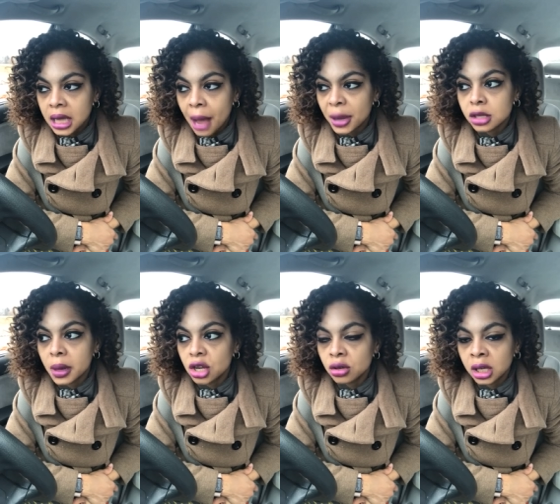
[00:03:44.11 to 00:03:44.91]
How much
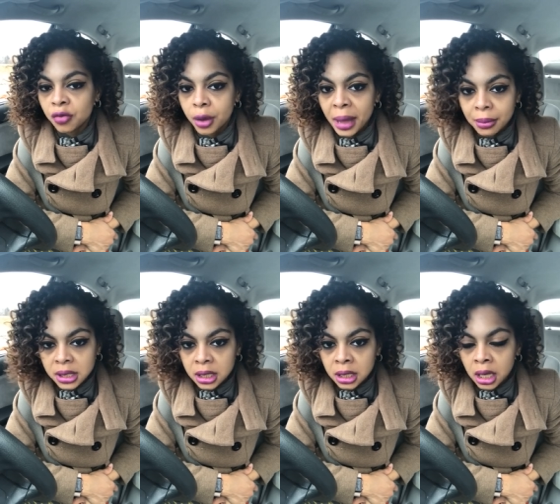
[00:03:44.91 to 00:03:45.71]
money you need for a
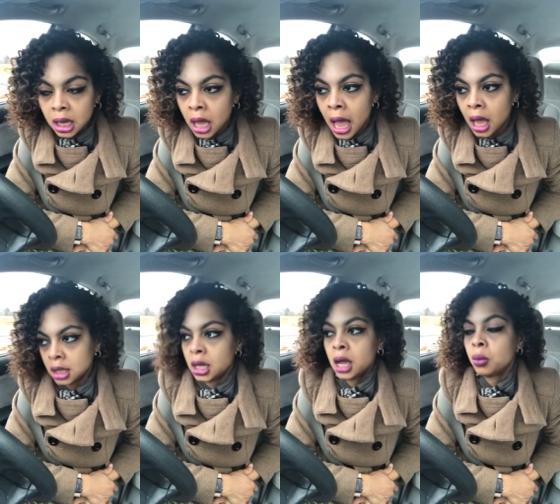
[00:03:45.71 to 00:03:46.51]
babysitter, nigga? I,
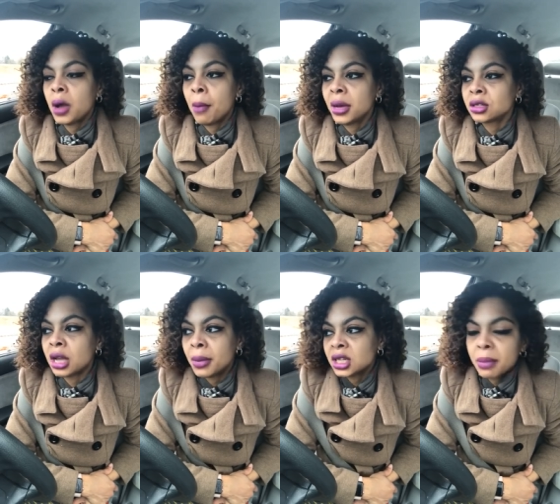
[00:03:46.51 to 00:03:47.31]
like, well, how much?
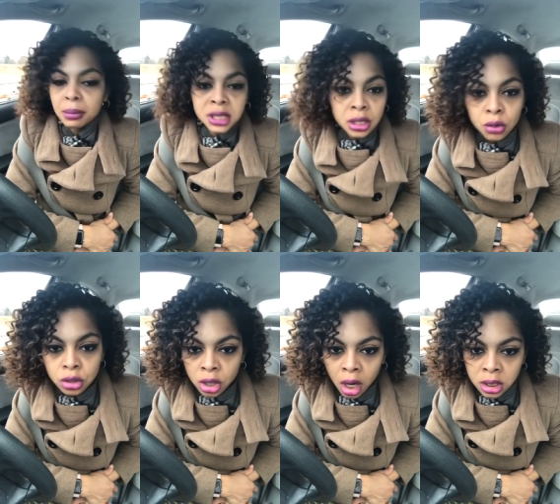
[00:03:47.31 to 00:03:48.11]
How much a babysitter gonna
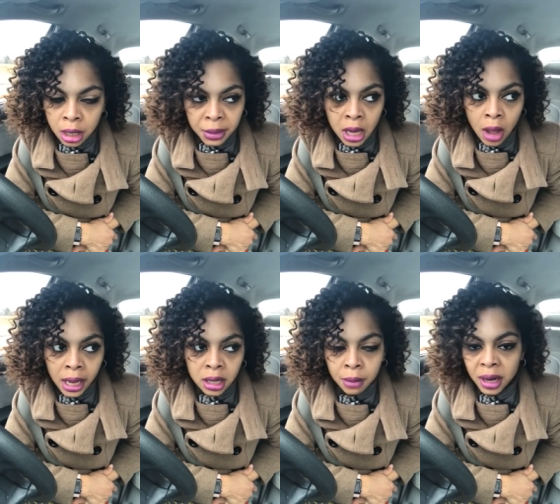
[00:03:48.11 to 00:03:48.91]
charge? Let me know. I'll
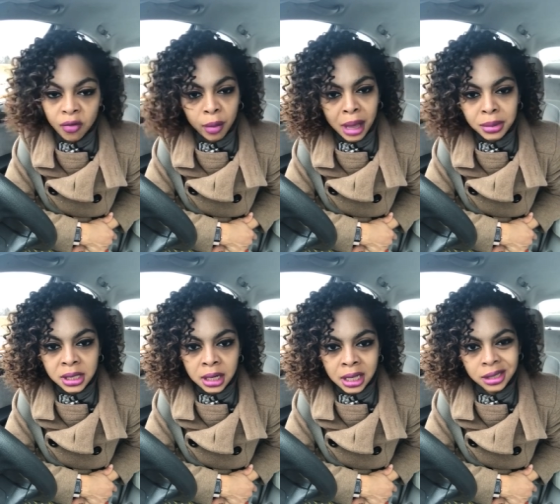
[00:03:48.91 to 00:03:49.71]
give you the money for a
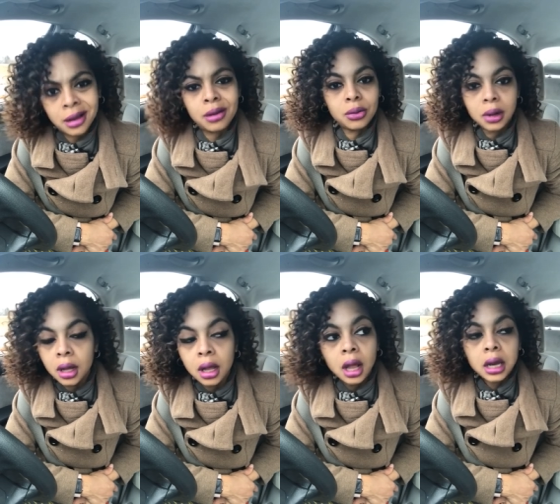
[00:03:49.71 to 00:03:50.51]
babysitter. Let's go.
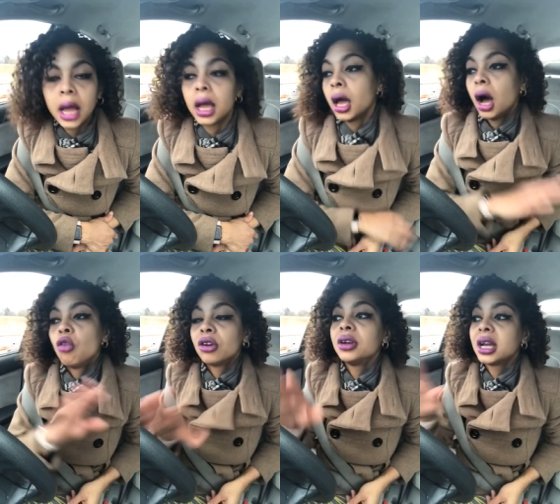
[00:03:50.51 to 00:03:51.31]
Like a
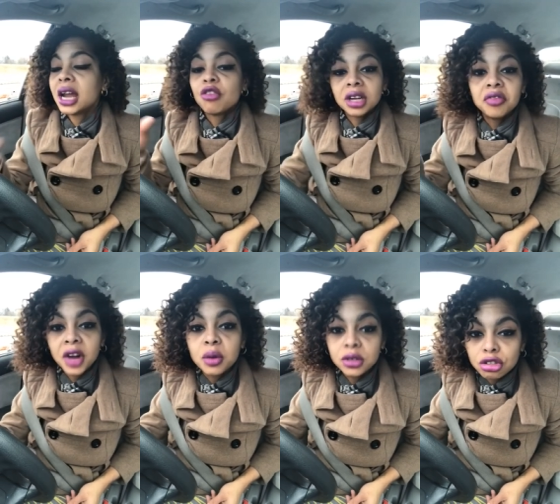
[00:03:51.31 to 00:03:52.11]
real nigga that really
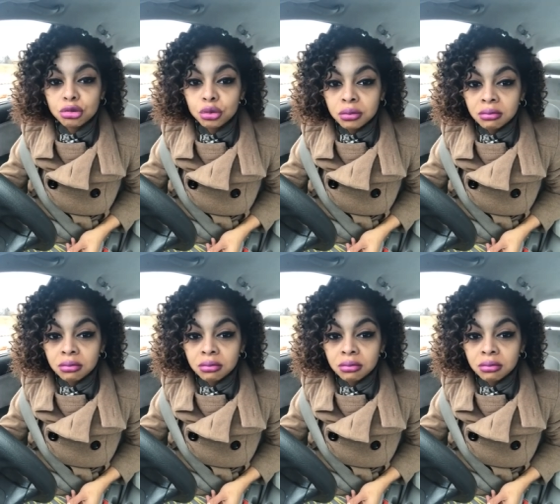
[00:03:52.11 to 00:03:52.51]
fuck with you.